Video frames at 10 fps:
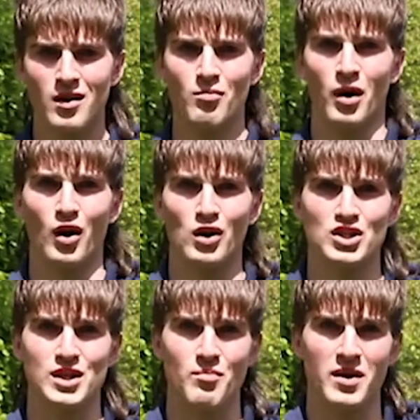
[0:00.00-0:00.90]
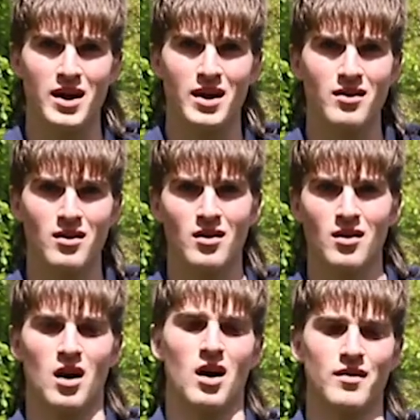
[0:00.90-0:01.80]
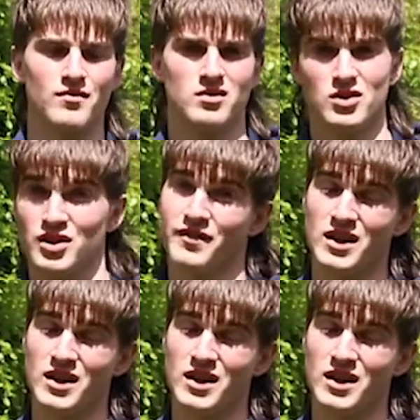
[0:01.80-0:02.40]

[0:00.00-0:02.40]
biology and PE. I've just